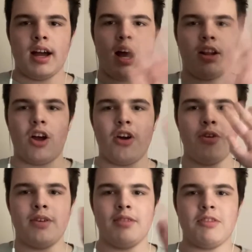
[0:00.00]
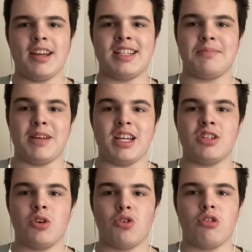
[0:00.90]
Hello, it's me,
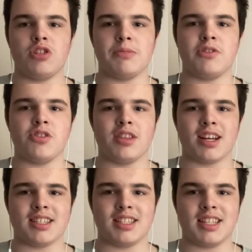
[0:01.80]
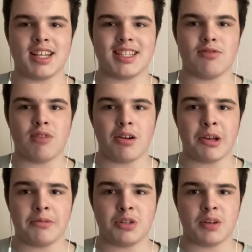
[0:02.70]
TallAwesome2006, and
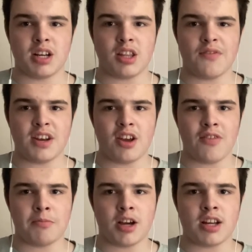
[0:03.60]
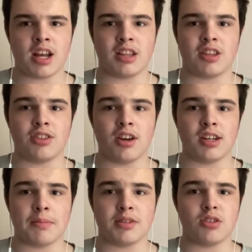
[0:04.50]
welcome to another video of mine and the third
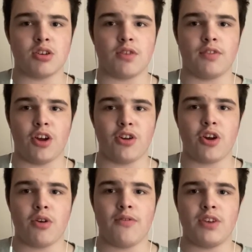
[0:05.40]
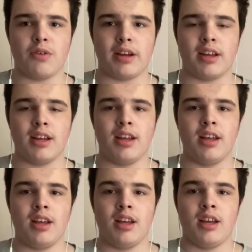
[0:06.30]
episode of Logo Reviewing.
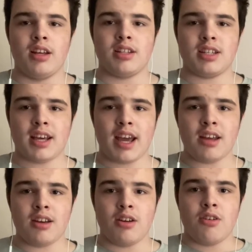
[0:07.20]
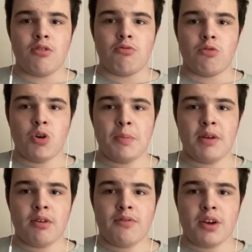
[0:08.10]
Today, we'll be
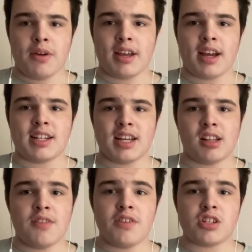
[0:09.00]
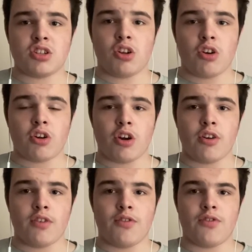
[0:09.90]
reviewing a television
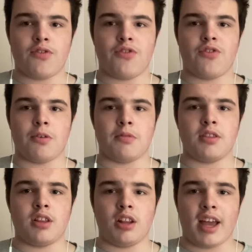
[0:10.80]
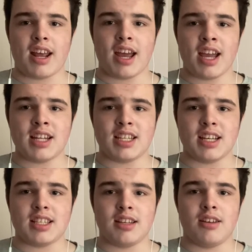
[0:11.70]
logo from the late
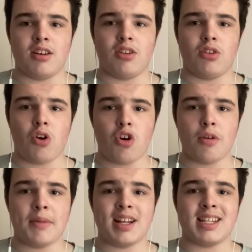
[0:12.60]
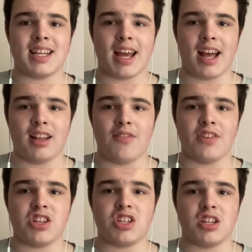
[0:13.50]
80s, Lorimar
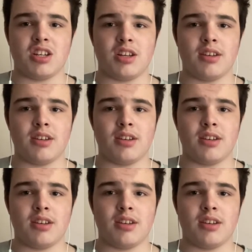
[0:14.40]
Television.